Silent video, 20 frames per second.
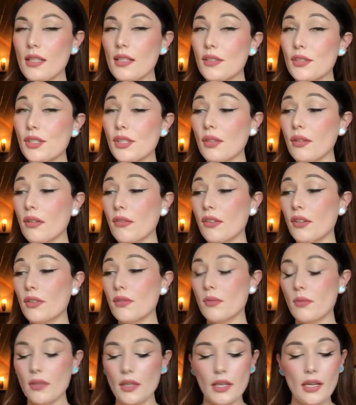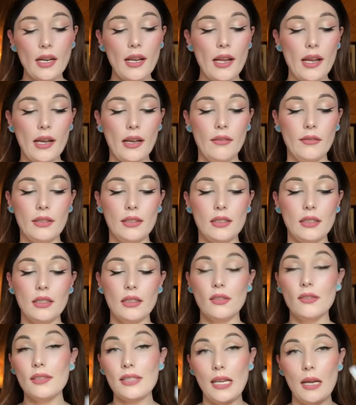So the first one that I have is a
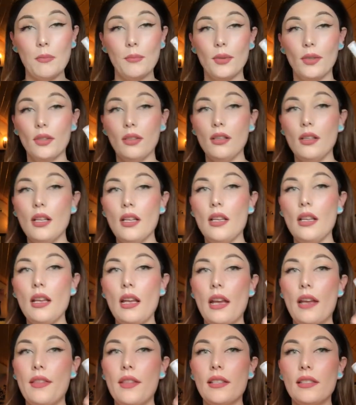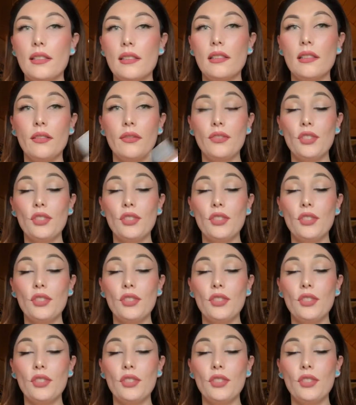little sample, and this is of